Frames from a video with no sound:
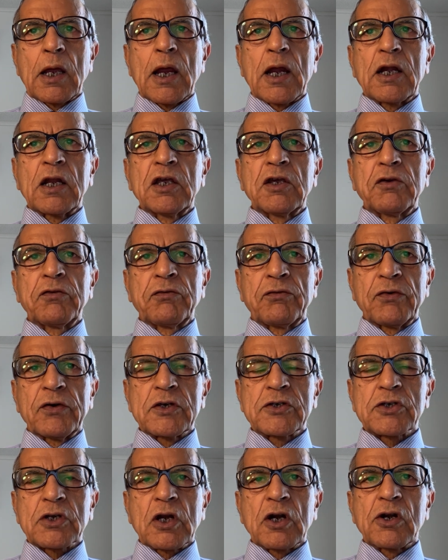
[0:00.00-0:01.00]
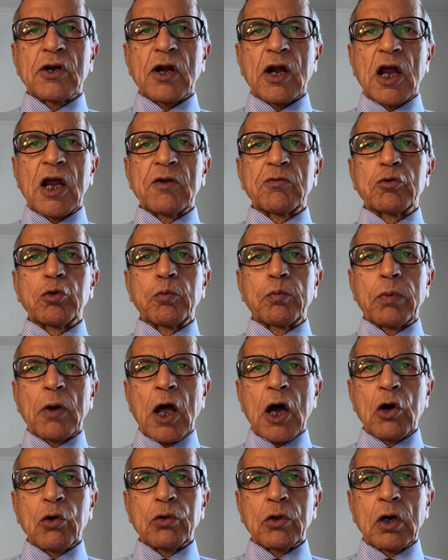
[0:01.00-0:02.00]
and he first contrived to
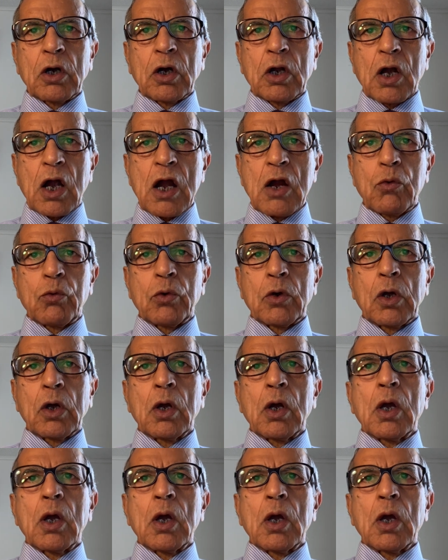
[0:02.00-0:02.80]
plough the ground.